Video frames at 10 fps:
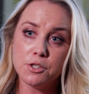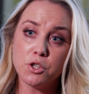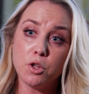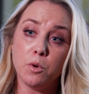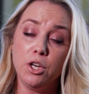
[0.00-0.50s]

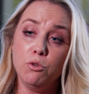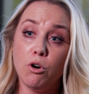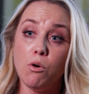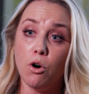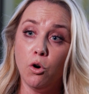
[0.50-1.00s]
so that when you
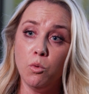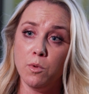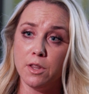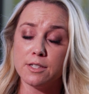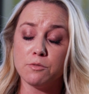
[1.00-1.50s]
go home
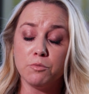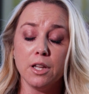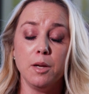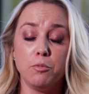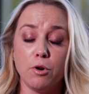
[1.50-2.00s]
with this
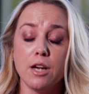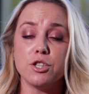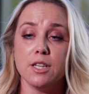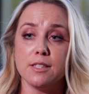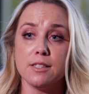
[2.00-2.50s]
really
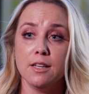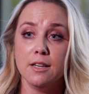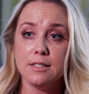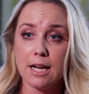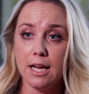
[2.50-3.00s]
precious,
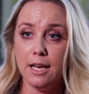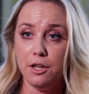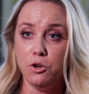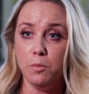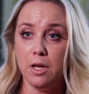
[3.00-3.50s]
tiny
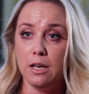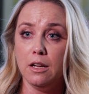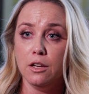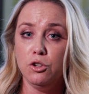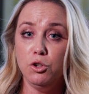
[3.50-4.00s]
human,
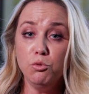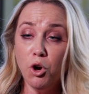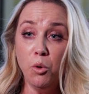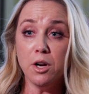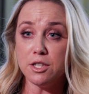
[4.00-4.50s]
you
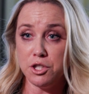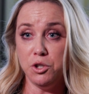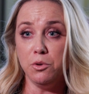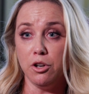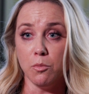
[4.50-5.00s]
know what to
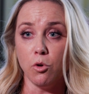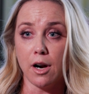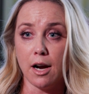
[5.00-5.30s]
do and you're more